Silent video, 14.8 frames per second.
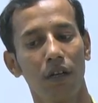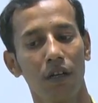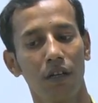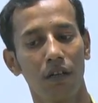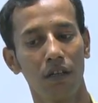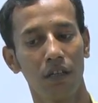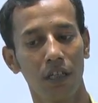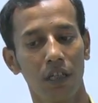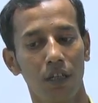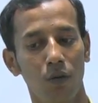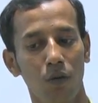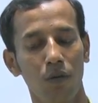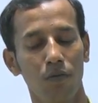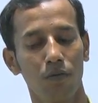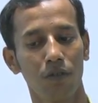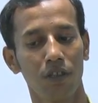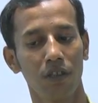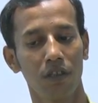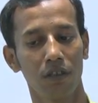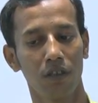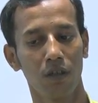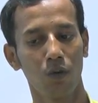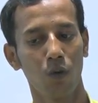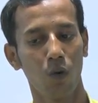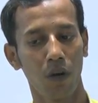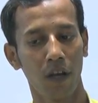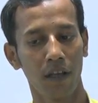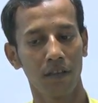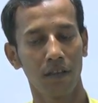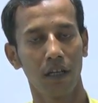EDA tool, which is known
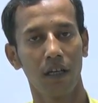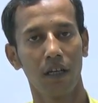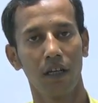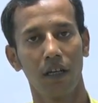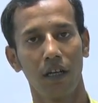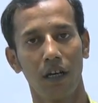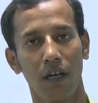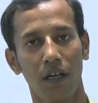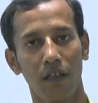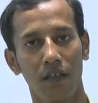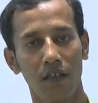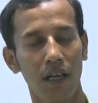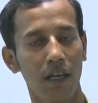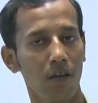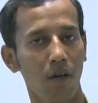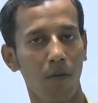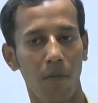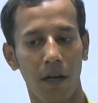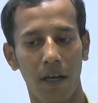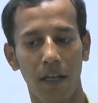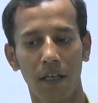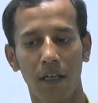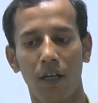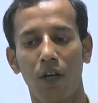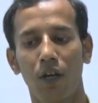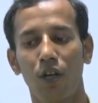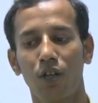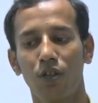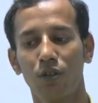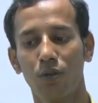as design compiler.
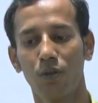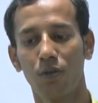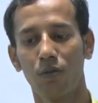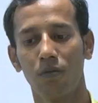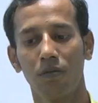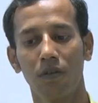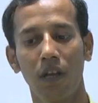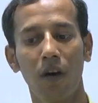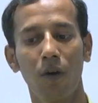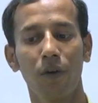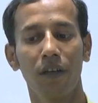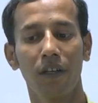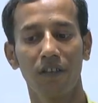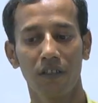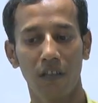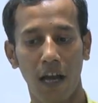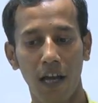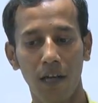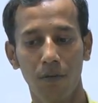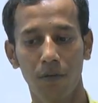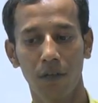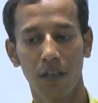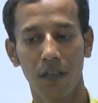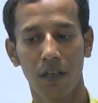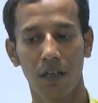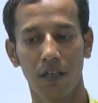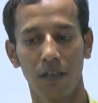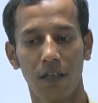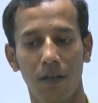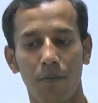So now we can start with
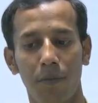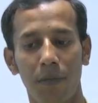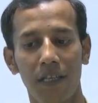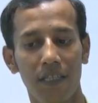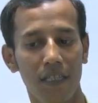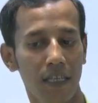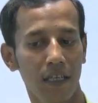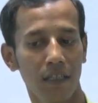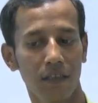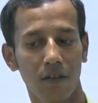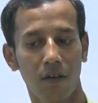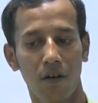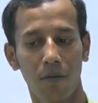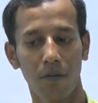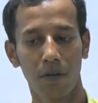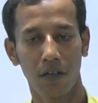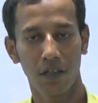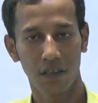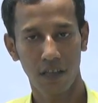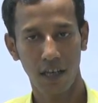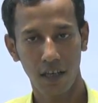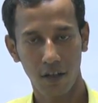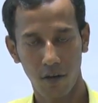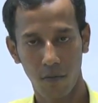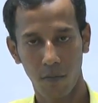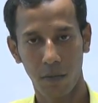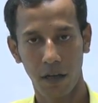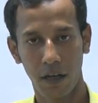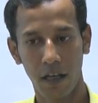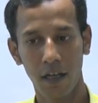the basics of design
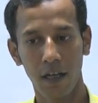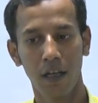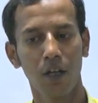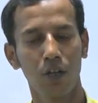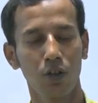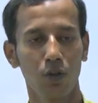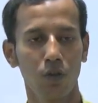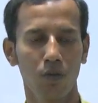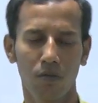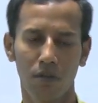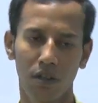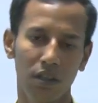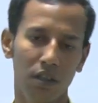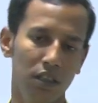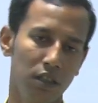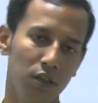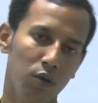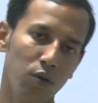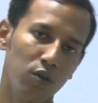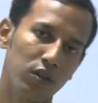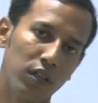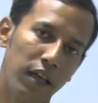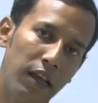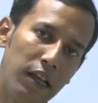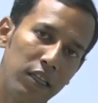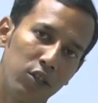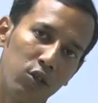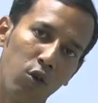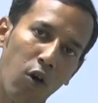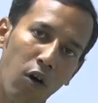compiler. So in this course I will
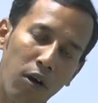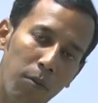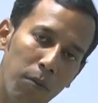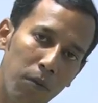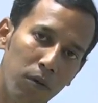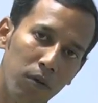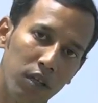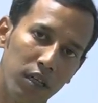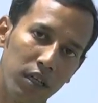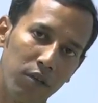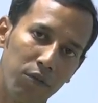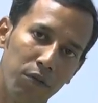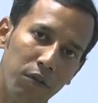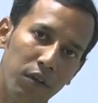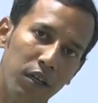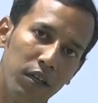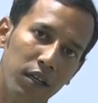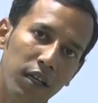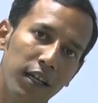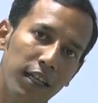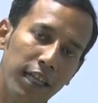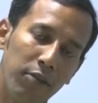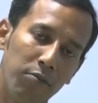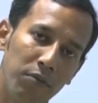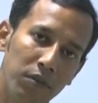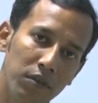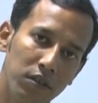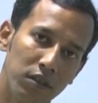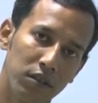talk about the different, that means